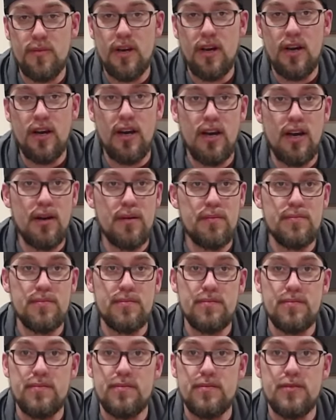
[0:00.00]
Um,
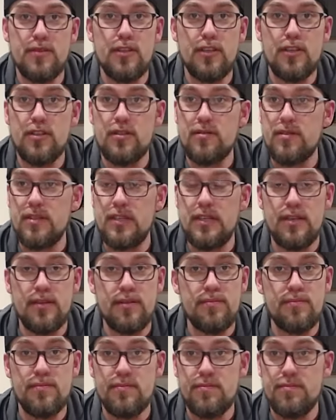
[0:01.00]
the the
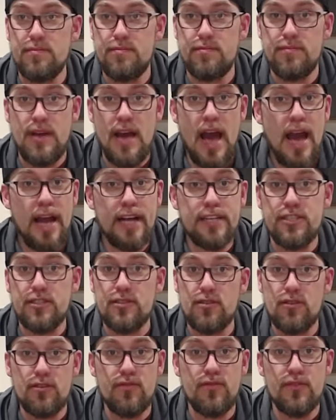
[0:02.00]
action
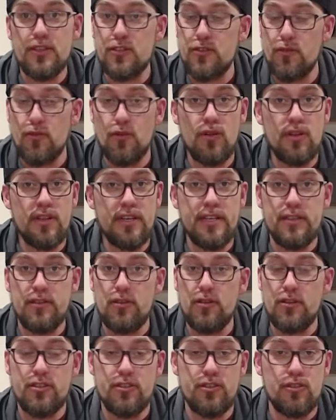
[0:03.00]
looks visceral. It
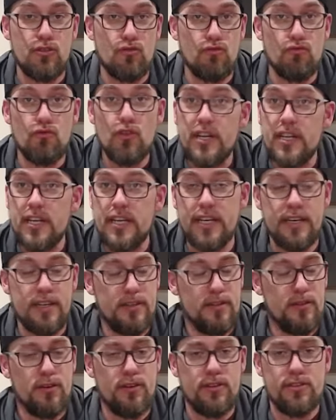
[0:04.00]
looks gritty.
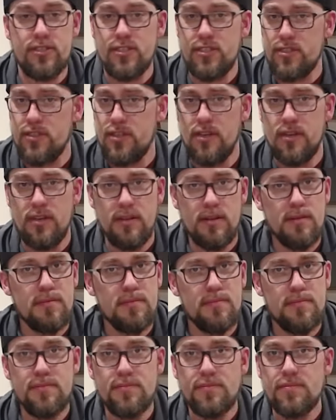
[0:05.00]
It looks
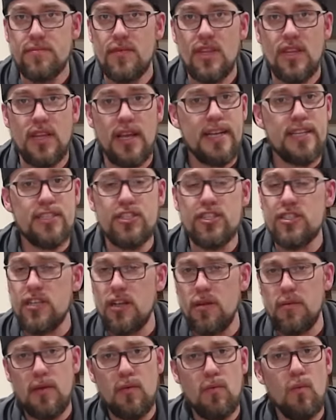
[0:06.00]
like it's just
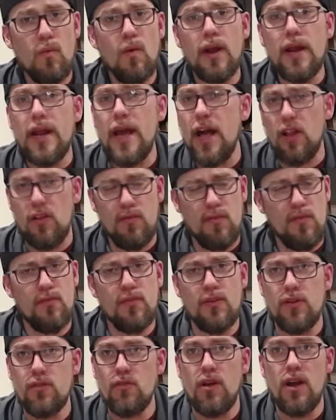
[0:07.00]
gonna be one hell of a
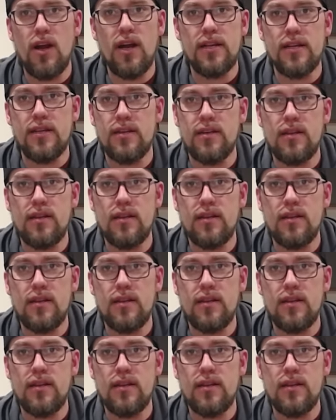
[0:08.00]
fun ride.